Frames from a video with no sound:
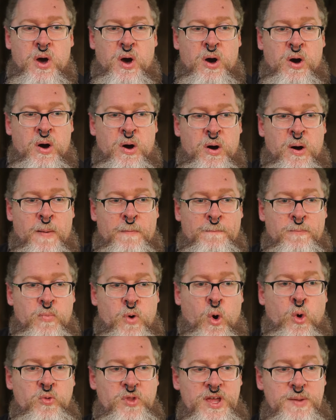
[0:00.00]
Um,
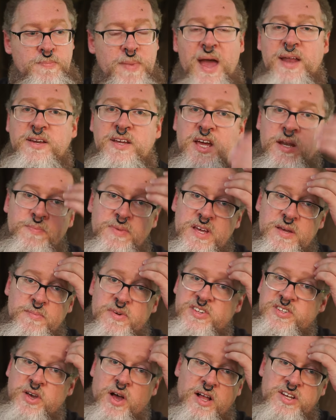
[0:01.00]
only men can be
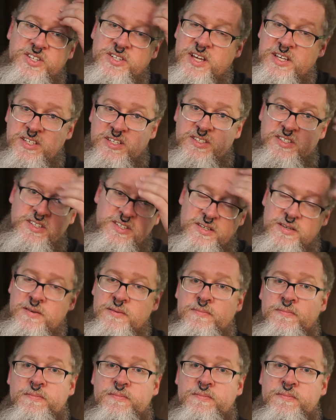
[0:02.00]
misogynists.